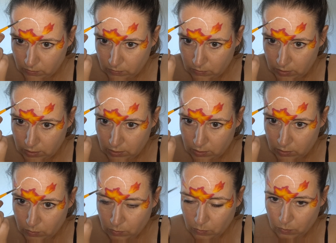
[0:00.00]
we
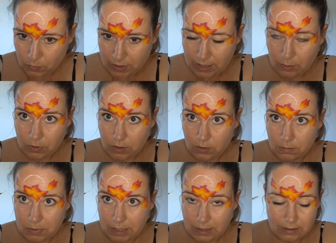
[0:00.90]
know where we're going to
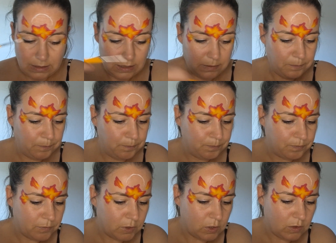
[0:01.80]
paint him.
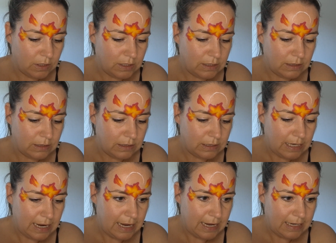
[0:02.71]
So this is its
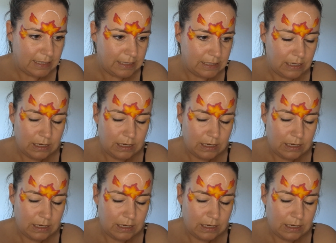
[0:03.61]
head.